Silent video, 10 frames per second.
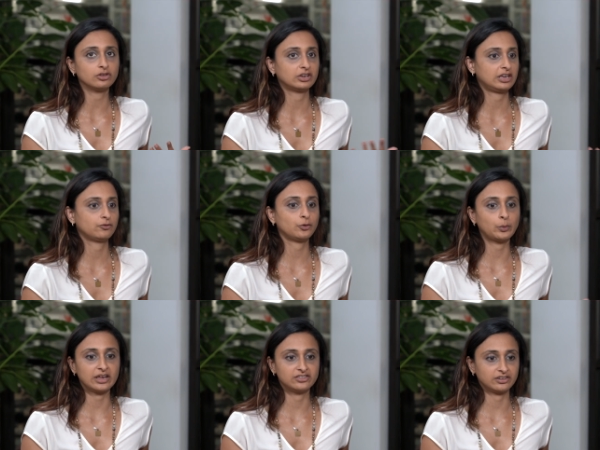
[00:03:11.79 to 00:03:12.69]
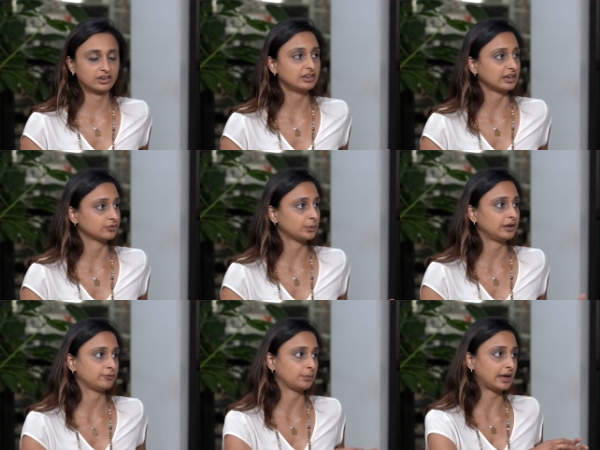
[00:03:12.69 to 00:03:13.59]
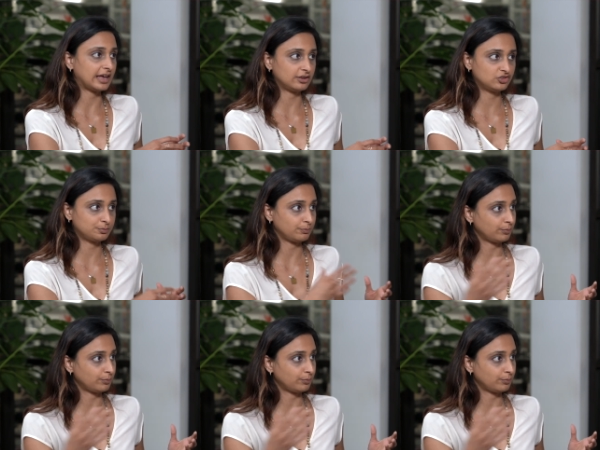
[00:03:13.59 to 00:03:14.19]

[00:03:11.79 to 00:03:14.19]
looking for ways to connect right from edge